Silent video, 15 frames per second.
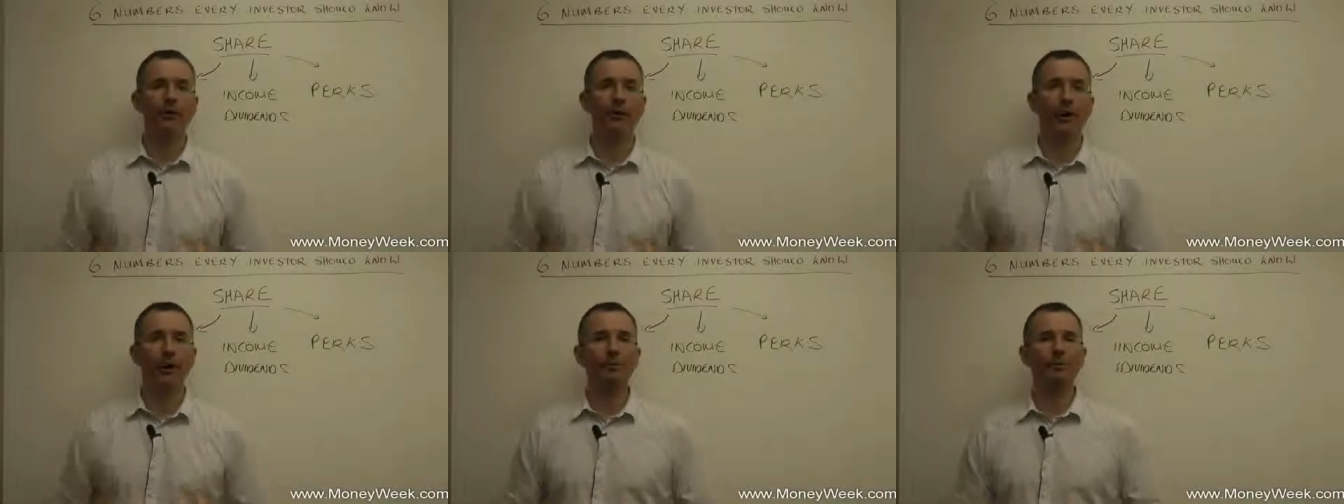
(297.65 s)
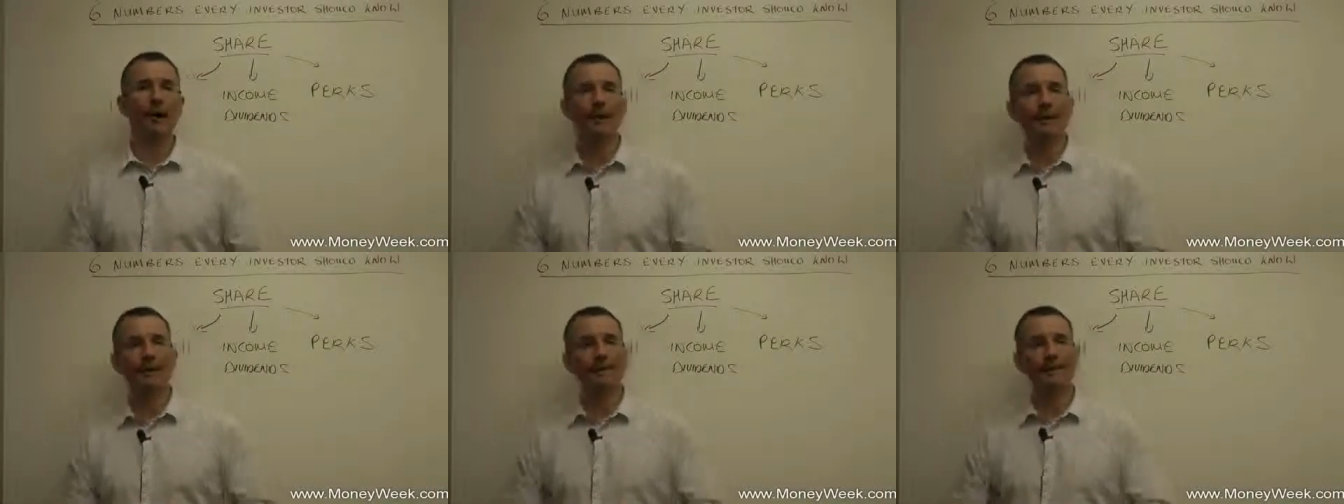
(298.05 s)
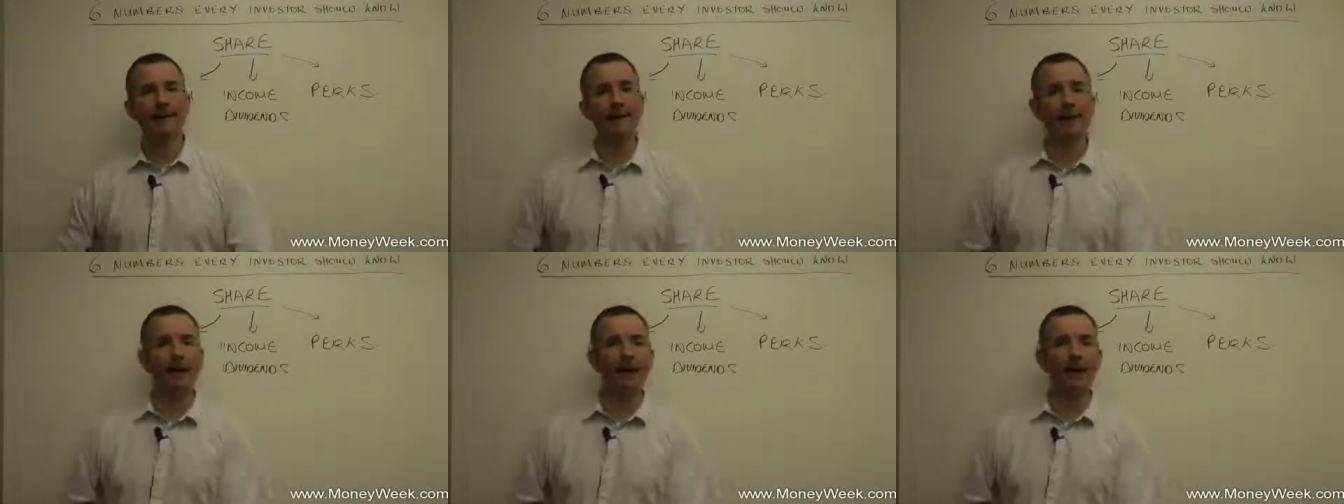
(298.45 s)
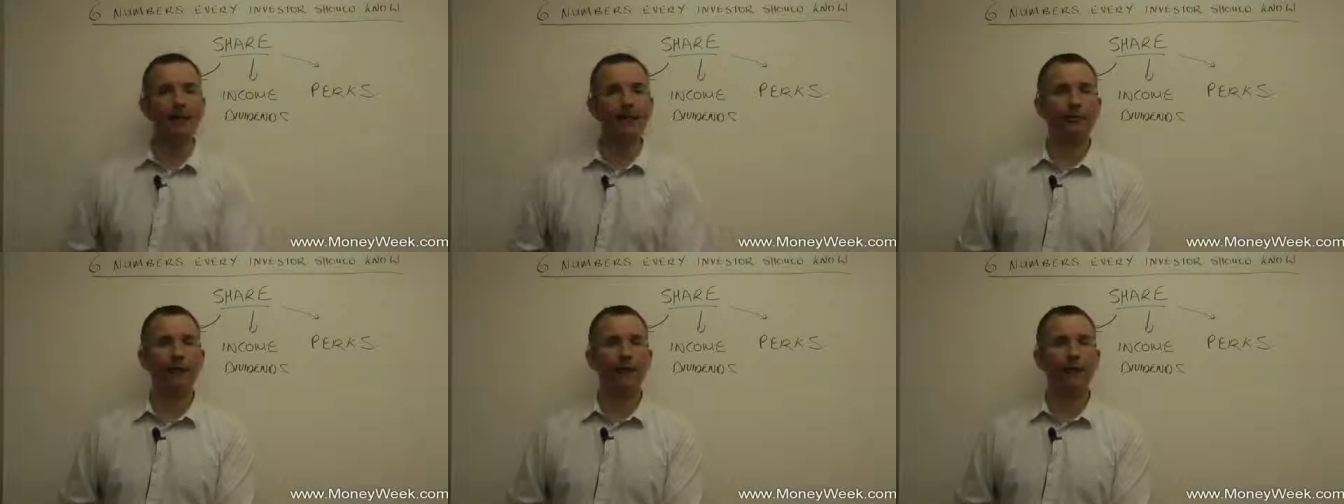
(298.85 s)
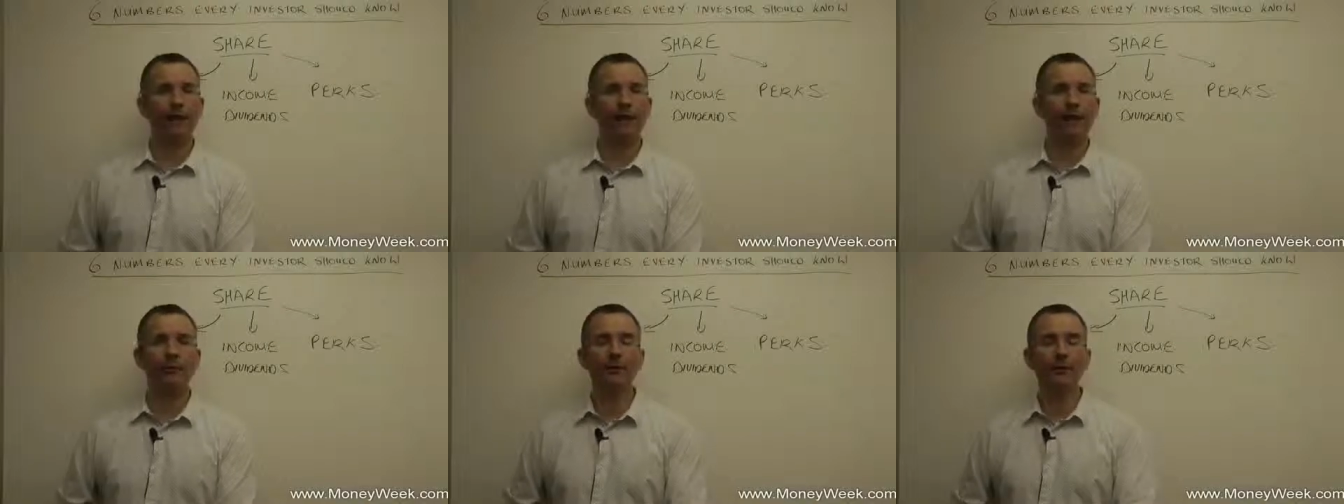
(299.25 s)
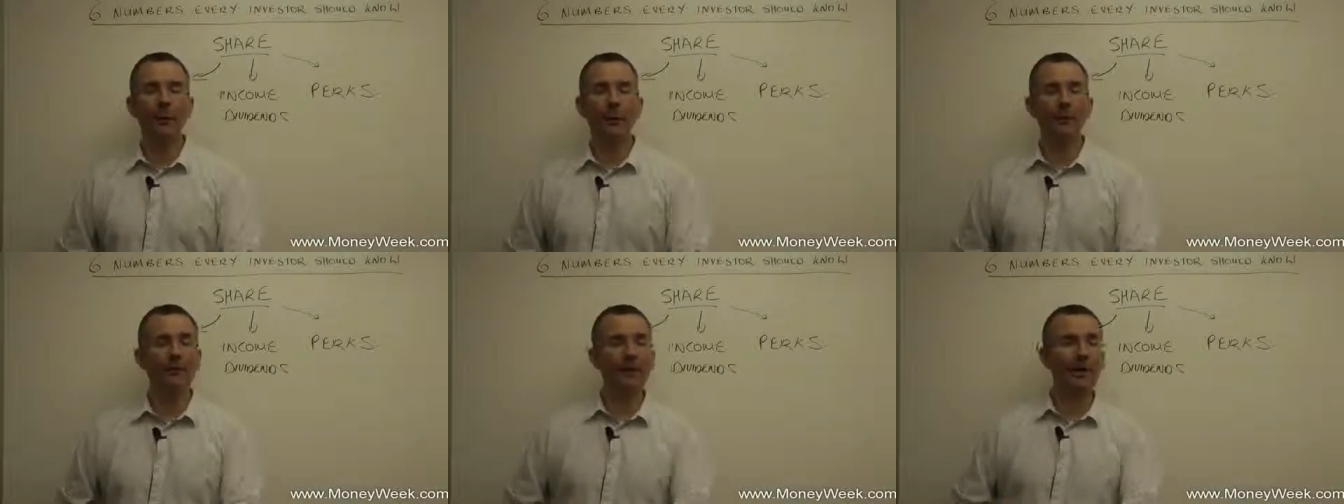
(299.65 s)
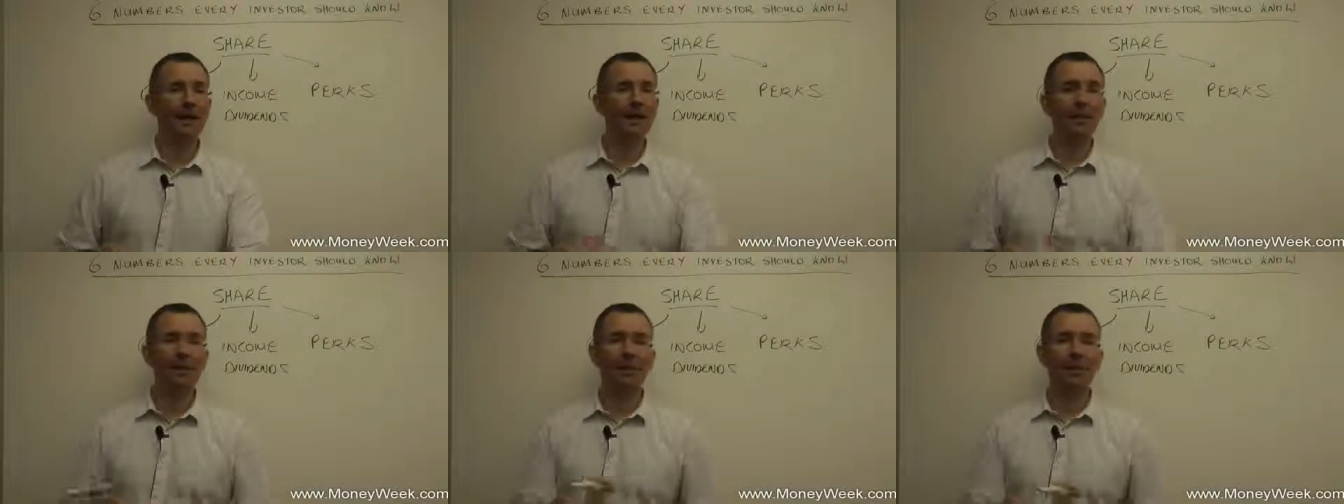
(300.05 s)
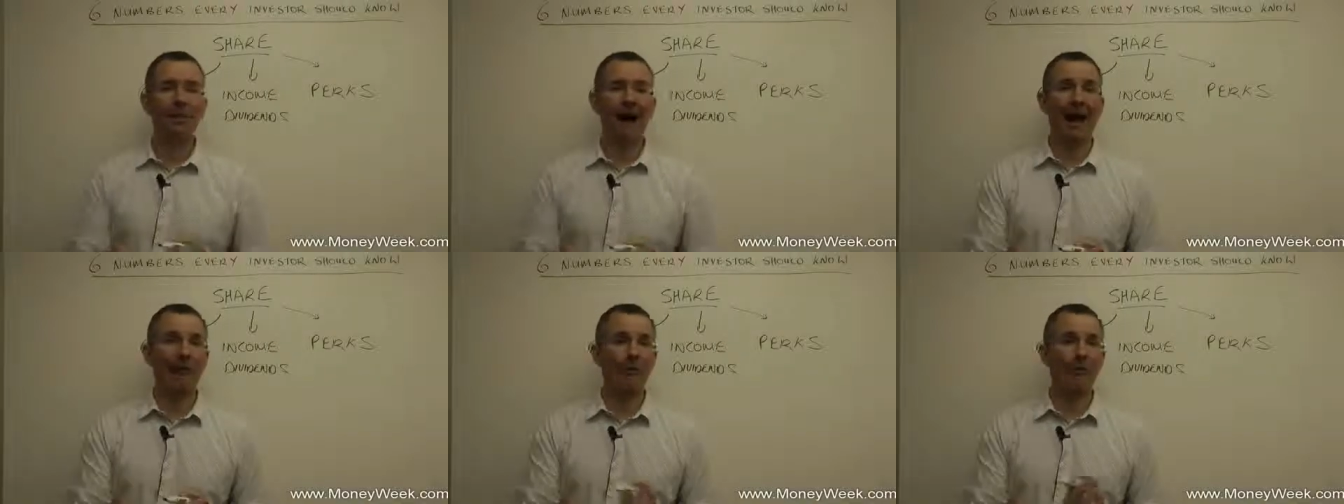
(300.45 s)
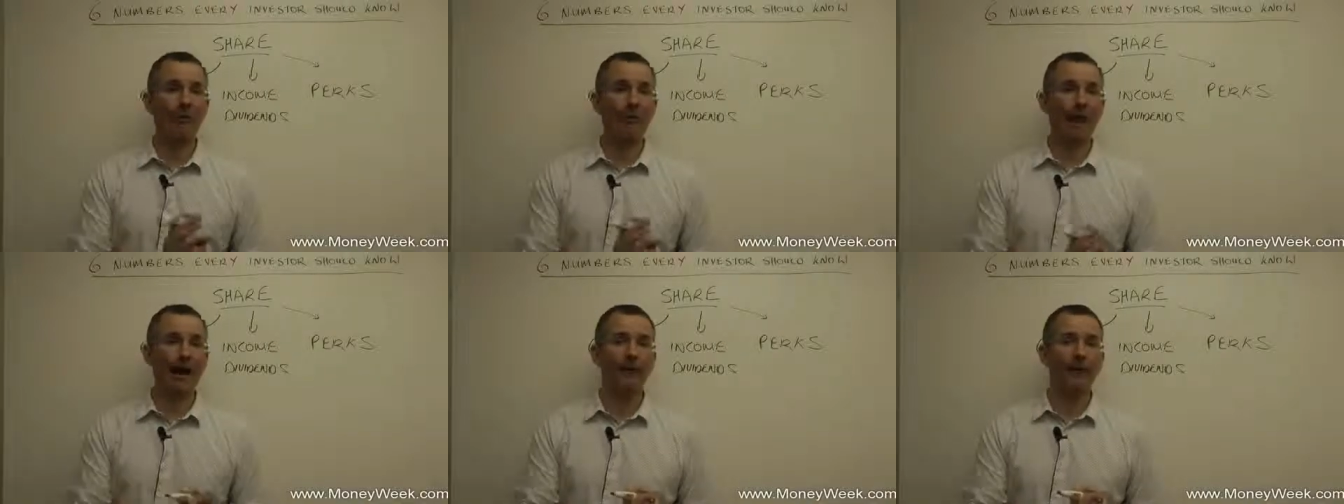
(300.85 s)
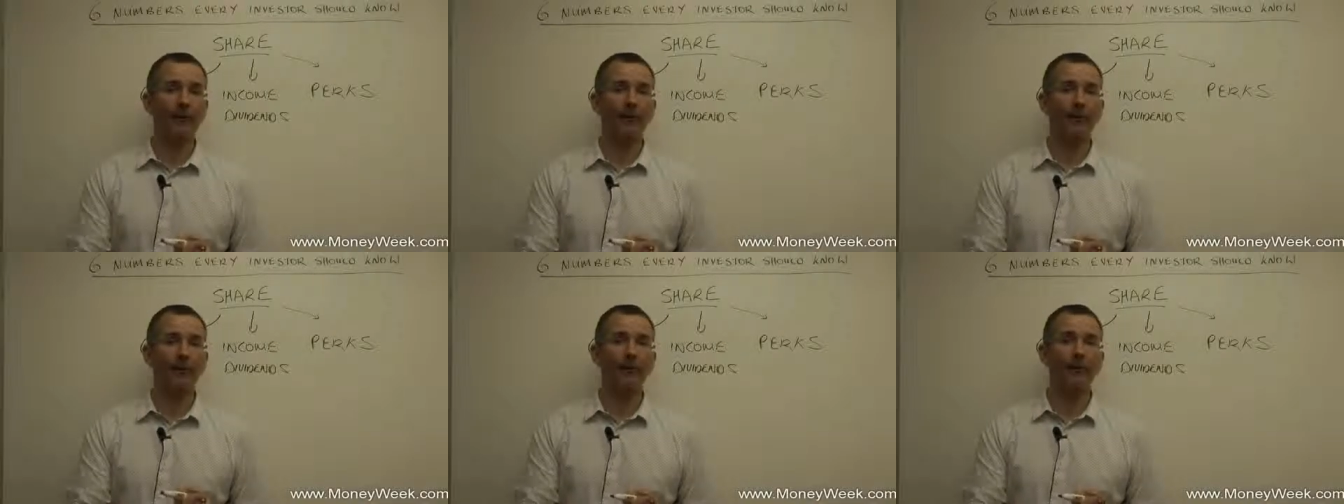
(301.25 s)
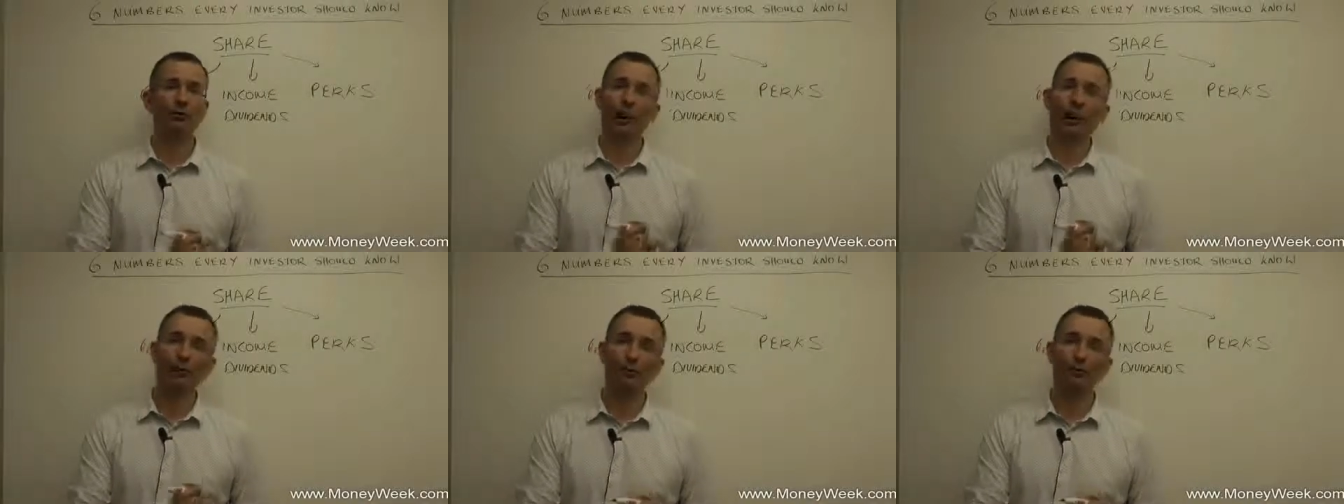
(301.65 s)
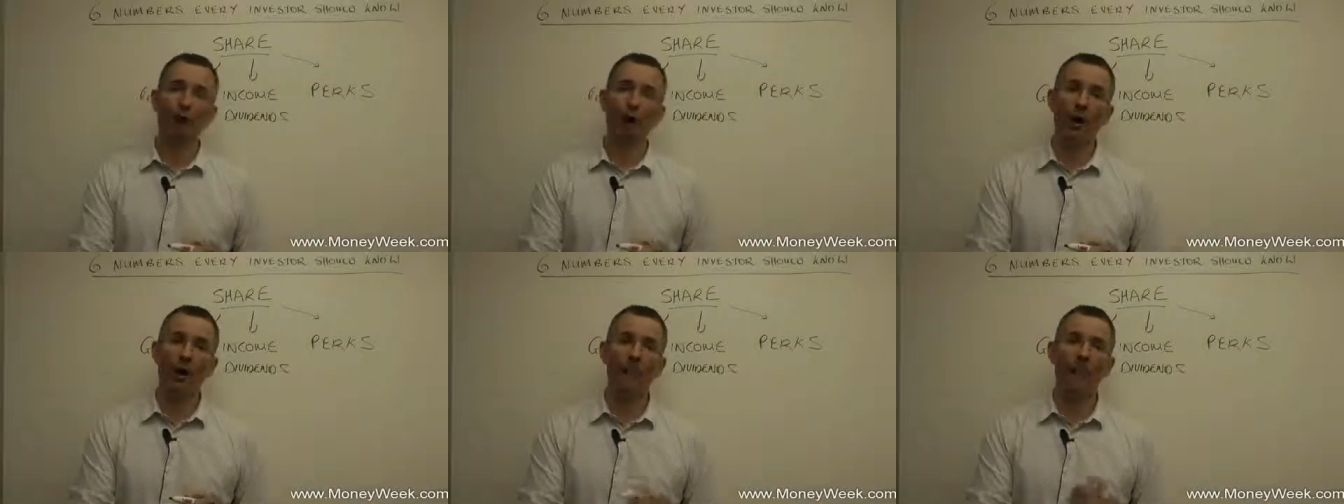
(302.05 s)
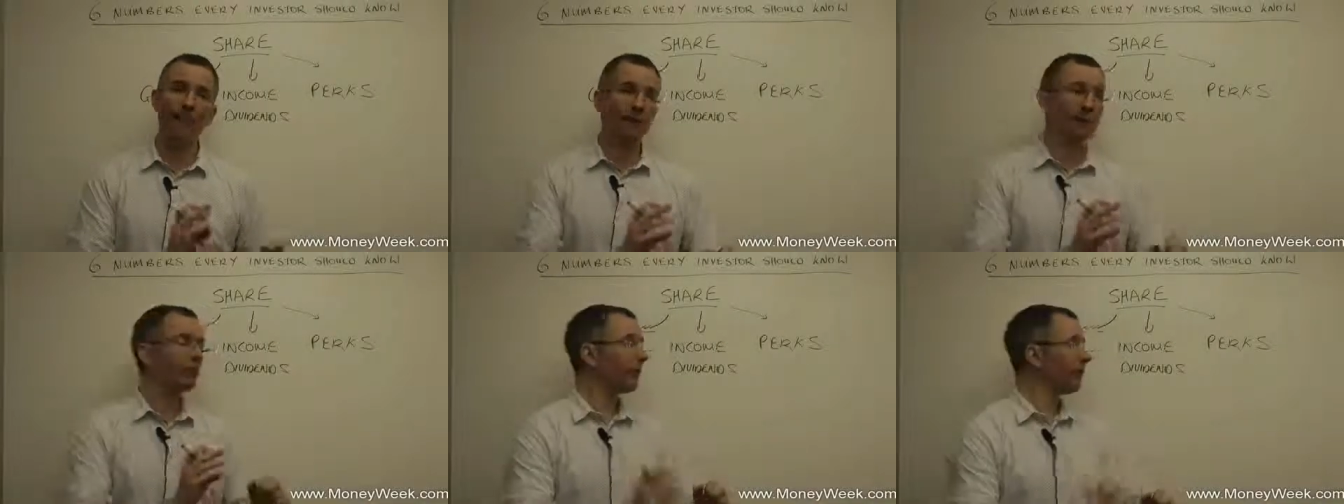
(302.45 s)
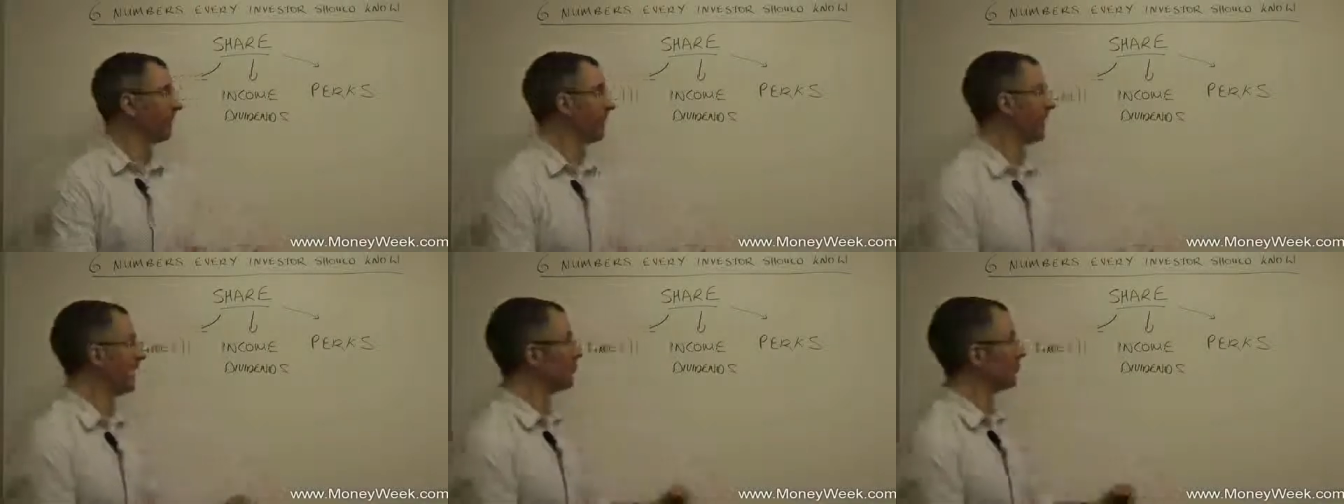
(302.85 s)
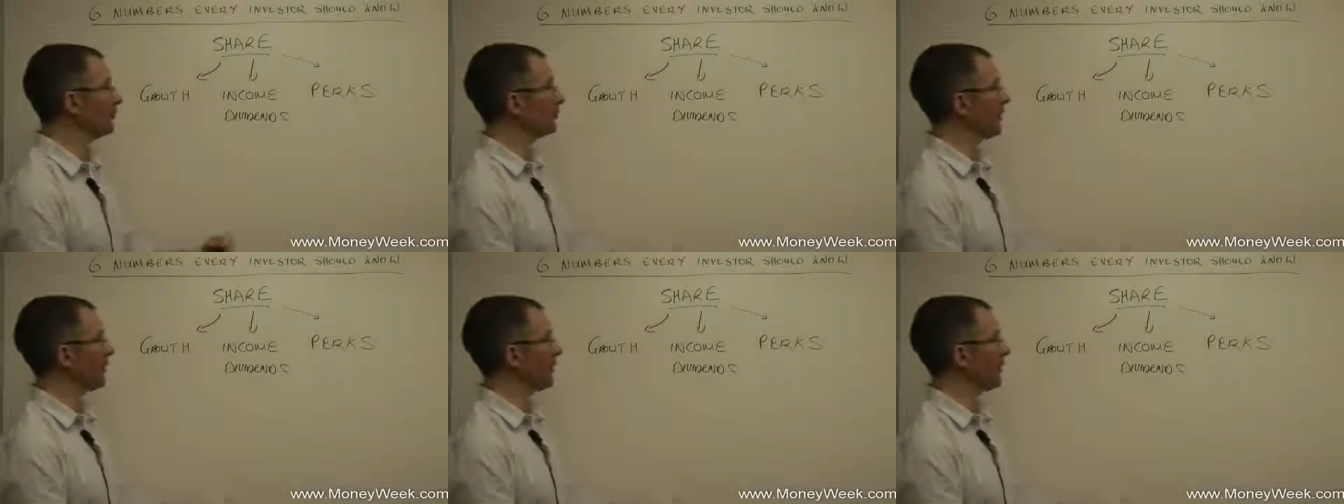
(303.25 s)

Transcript: we're going to pay some of that out as a dividend, and we're going to keep back the rest to try and grow. So there's a natural